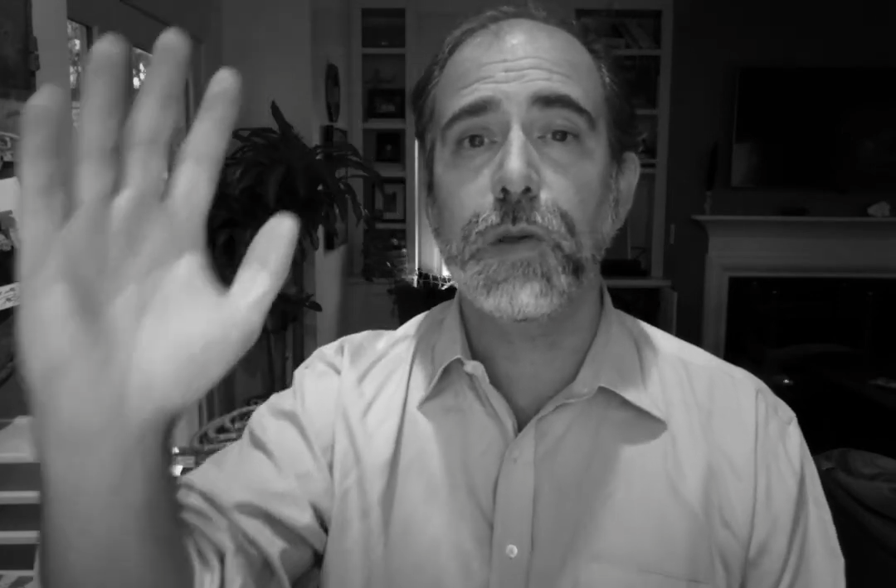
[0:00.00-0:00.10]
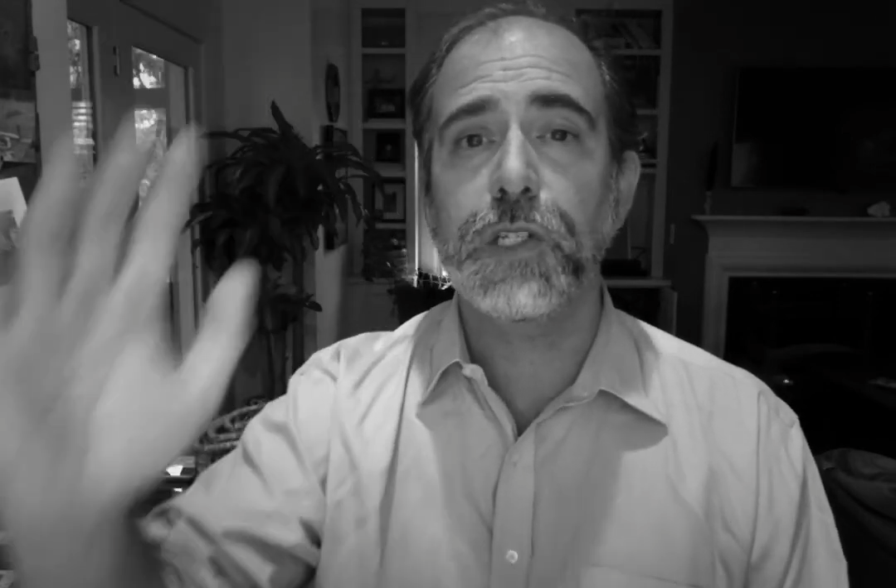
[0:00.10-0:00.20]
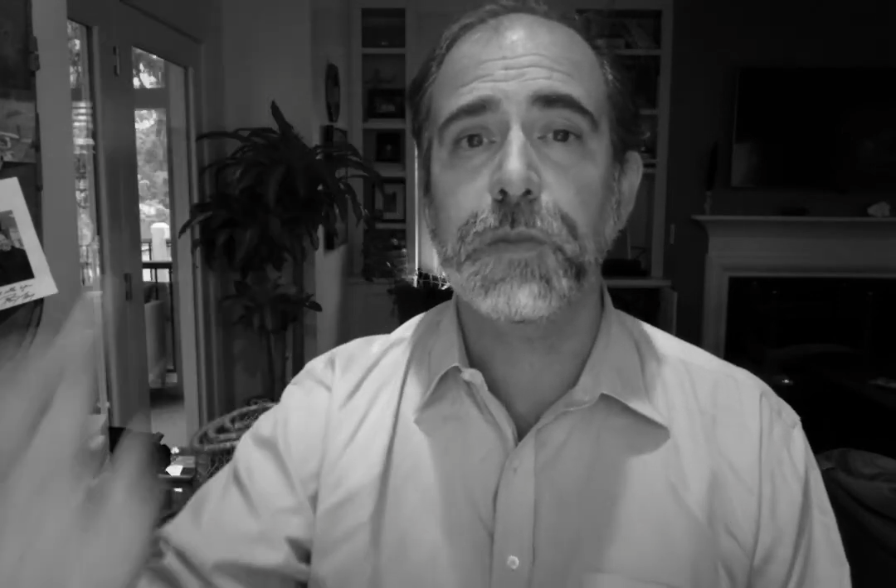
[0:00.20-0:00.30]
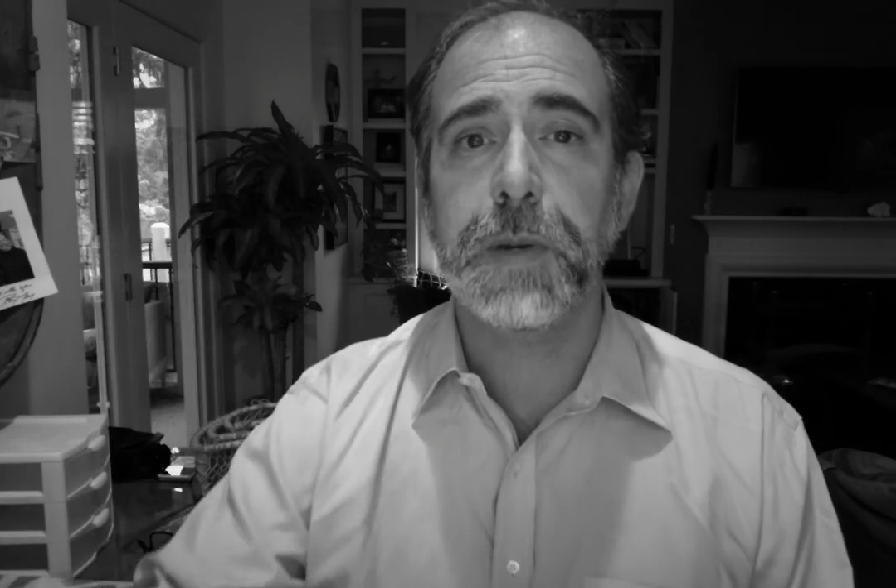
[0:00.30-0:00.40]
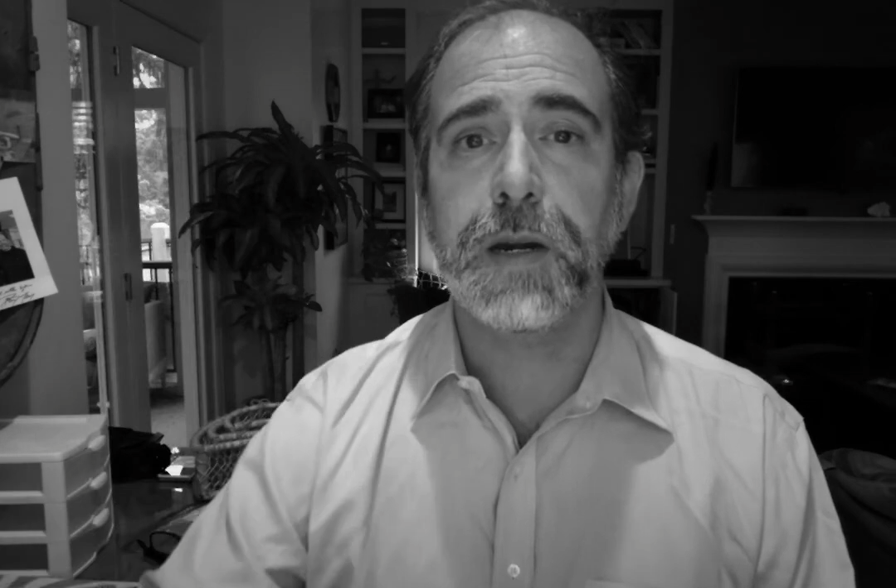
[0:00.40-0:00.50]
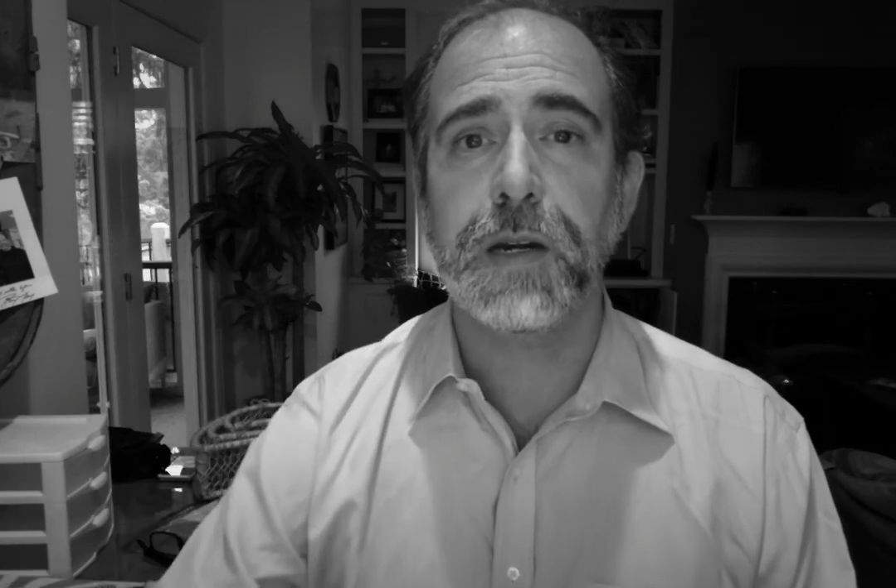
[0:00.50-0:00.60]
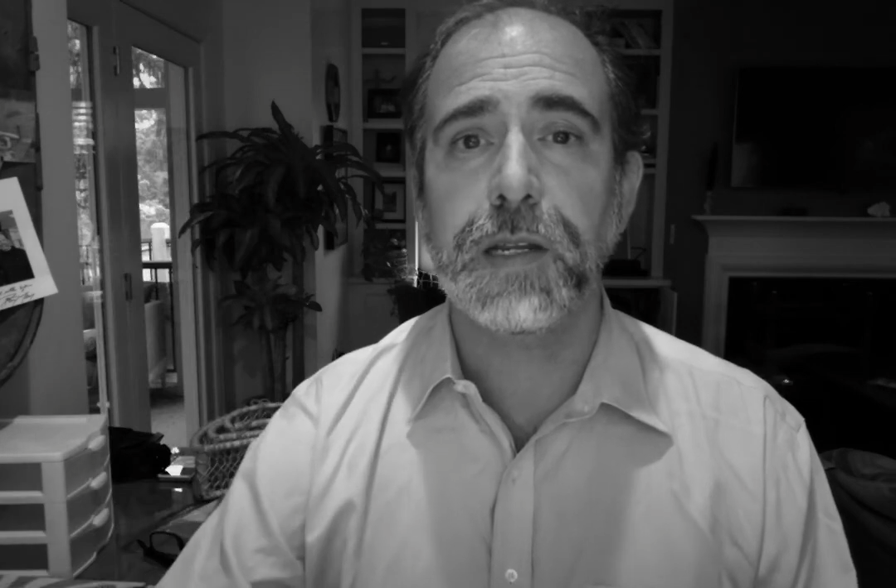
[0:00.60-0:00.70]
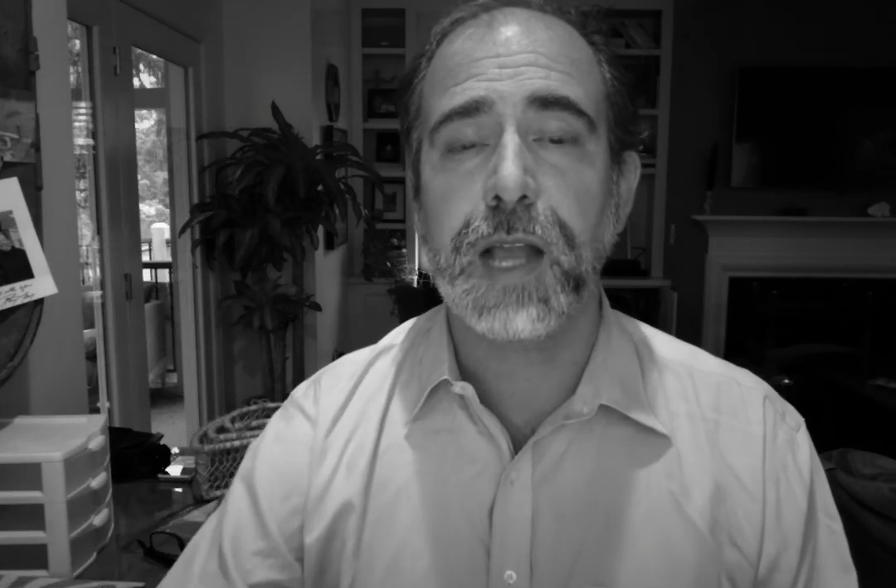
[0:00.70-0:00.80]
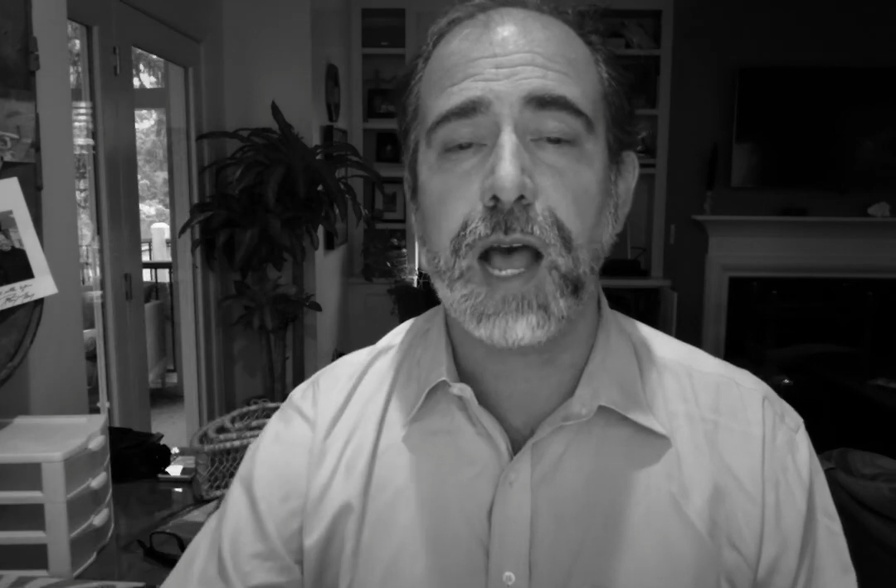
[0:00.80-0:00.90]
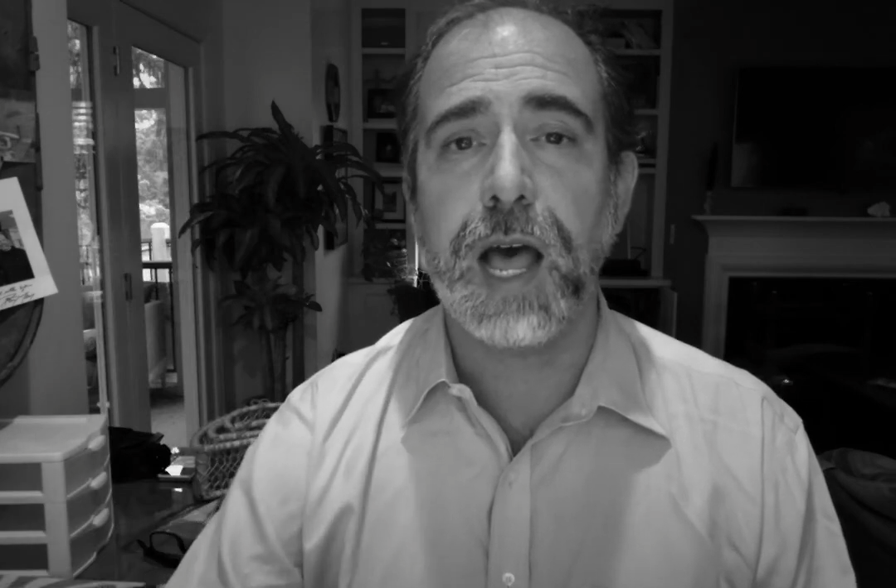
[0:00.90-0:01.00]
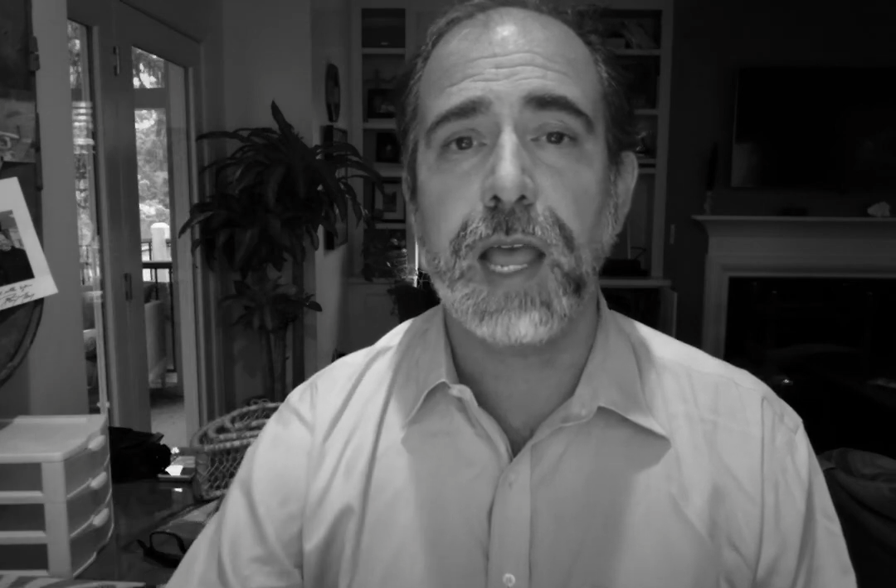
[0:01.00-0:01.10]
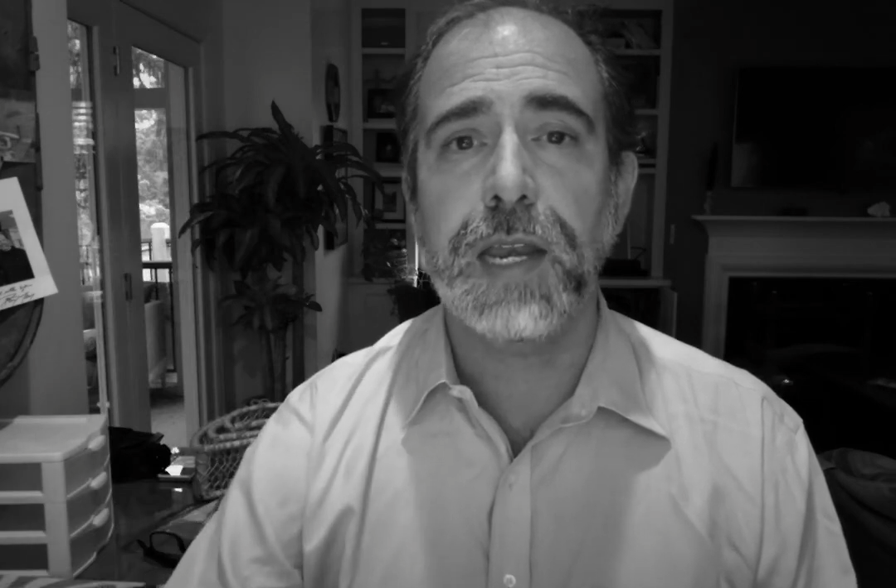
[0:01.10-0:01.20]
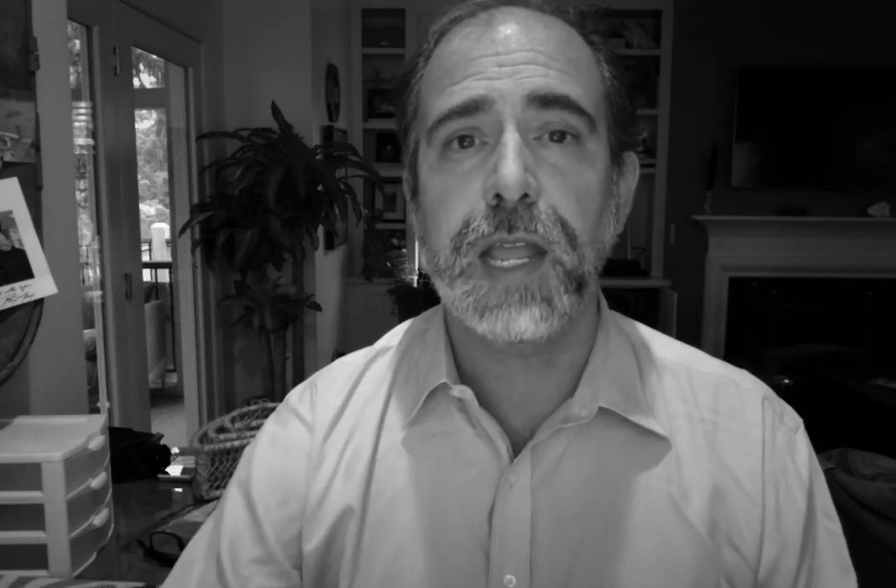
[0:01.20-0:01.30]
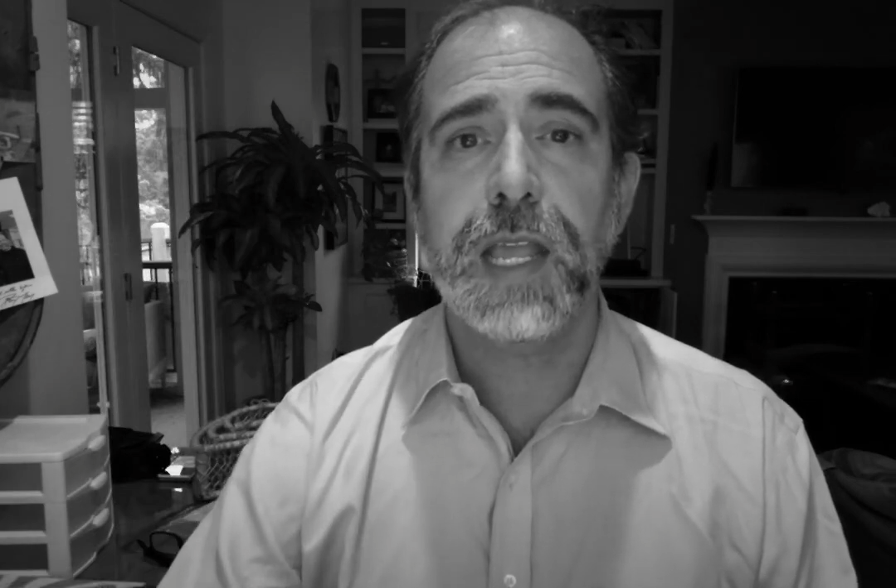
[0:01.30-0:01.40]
Spirit guide,